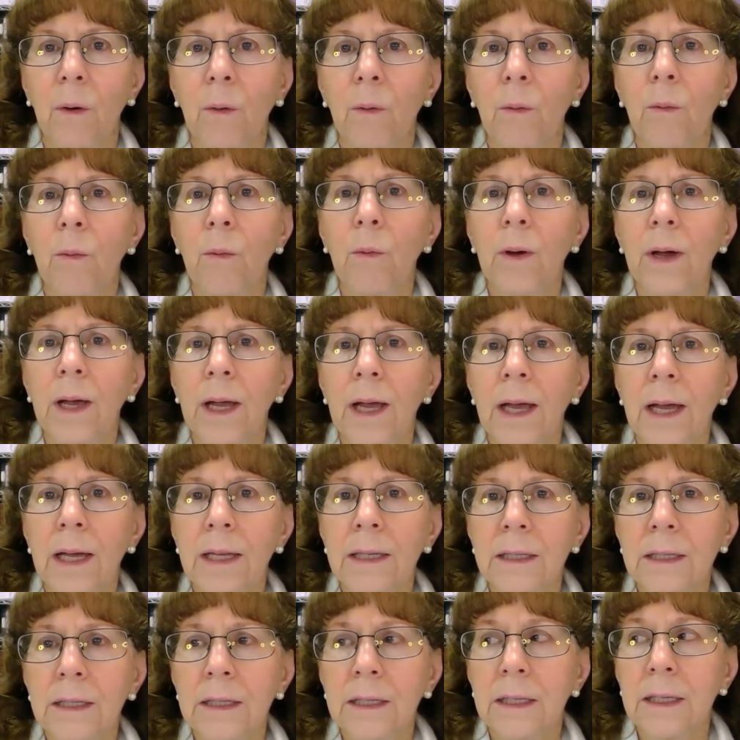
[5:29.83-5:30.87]

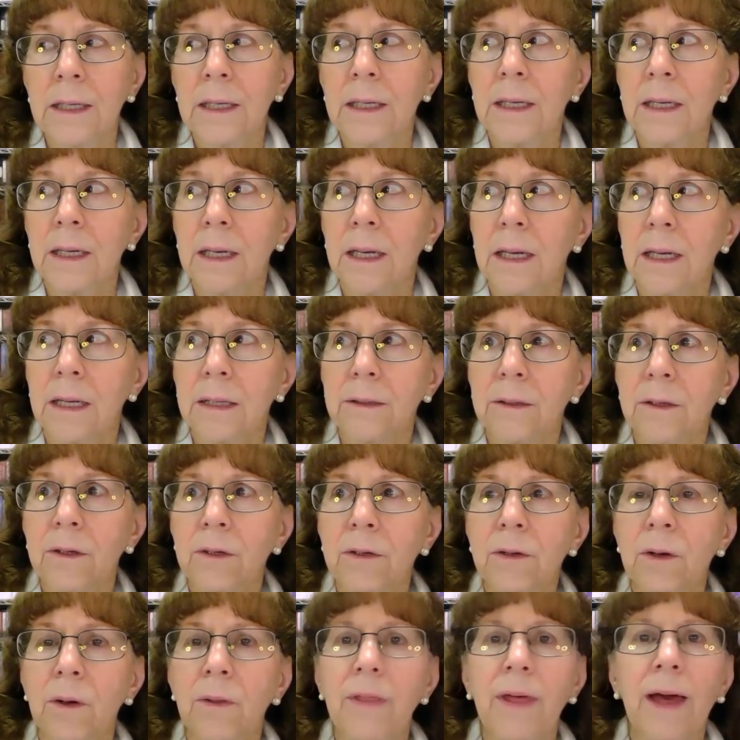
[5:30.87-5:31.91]
When, you
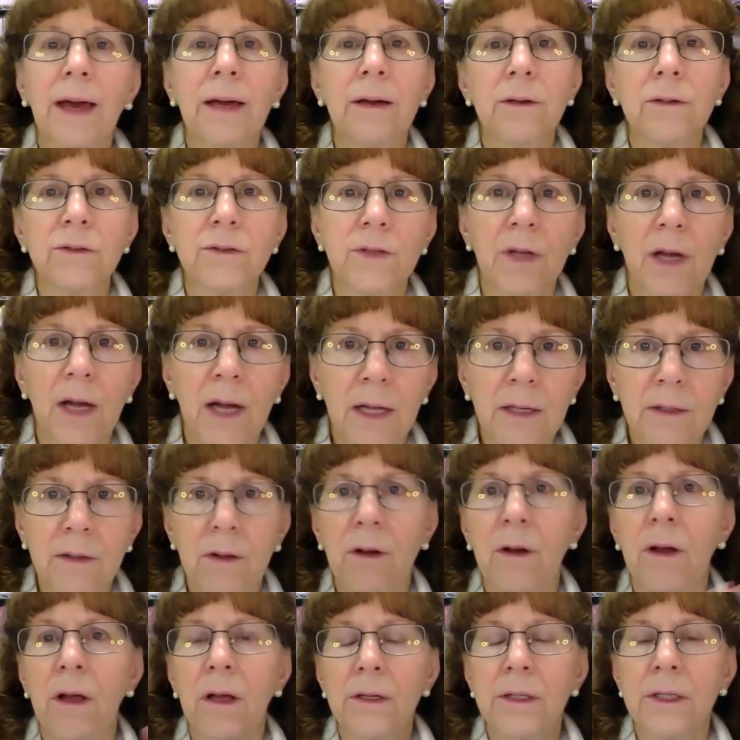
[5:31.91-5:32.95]
know, that goes on
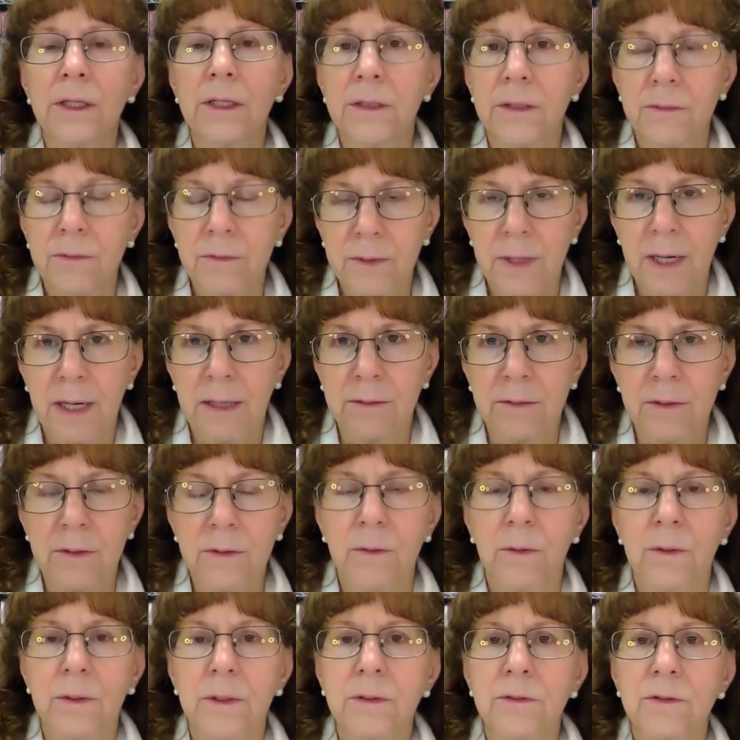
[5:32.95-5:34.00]
all year round.
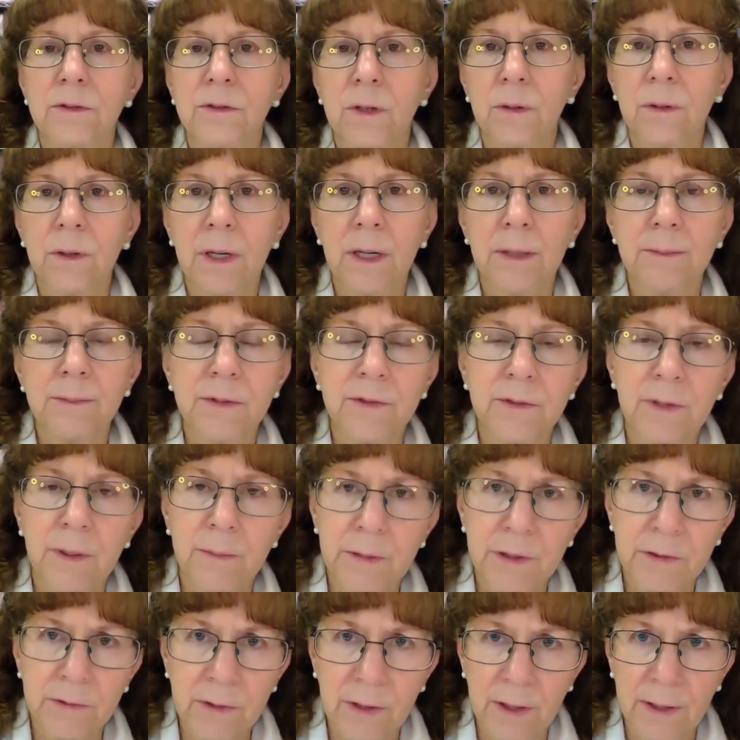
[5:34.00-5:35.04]
So come
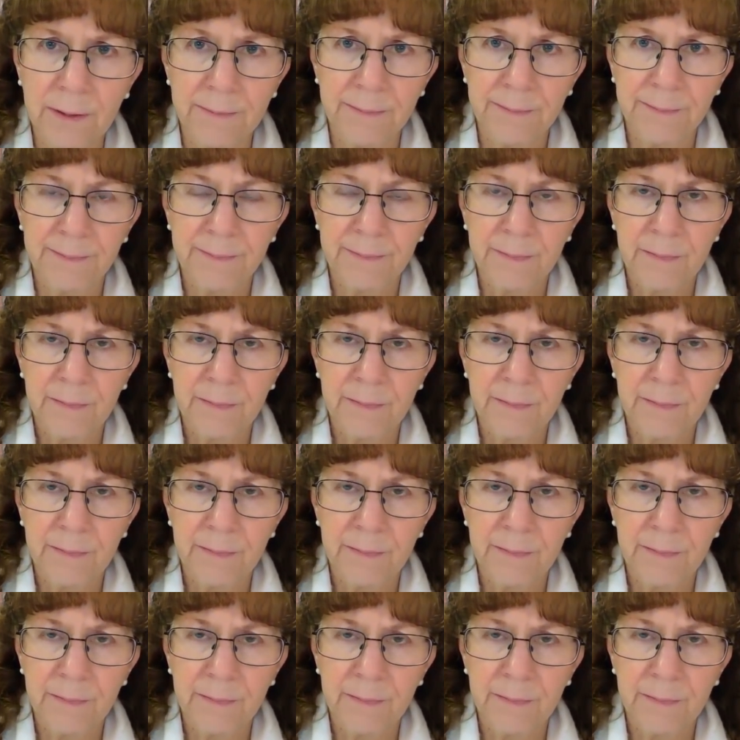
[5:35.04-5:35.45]
summertime,